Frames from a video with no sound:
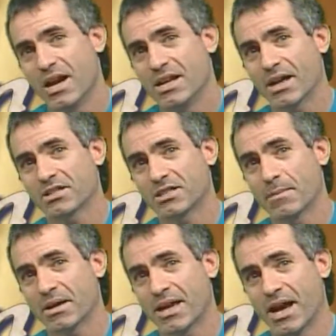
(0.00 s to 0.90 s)
and not
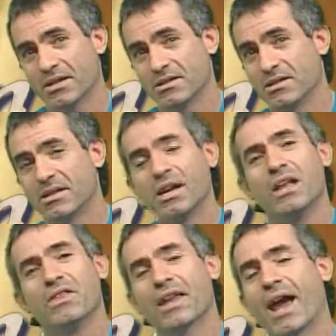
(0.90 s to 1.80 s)
stomach acids,
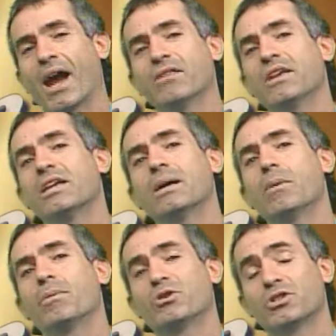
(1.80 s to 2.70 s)
then how did they
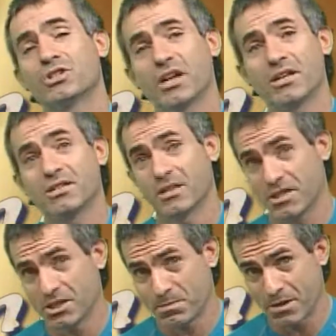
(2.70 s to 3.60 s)
come up with their studies that
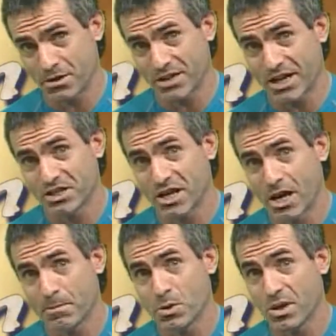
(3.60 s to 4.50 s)
these pills actually
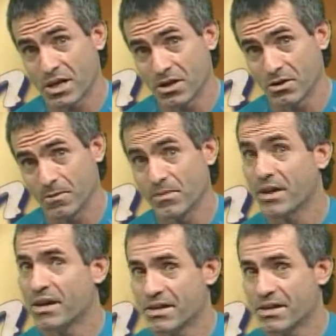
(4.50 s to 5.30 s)
help you heal?